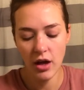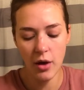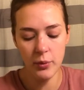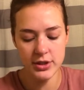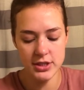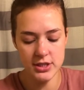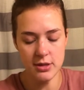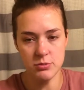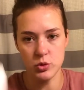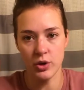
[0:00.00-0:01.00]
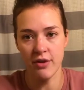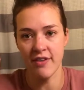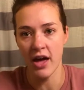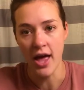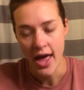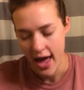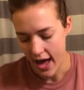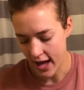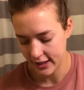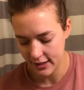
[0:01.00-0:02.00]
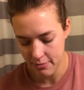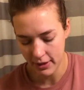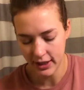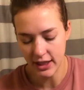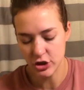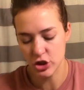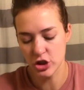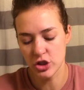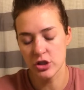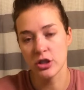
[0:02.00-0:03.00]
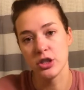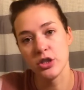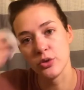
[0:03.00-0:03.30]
I wanted some sort of a acne medication to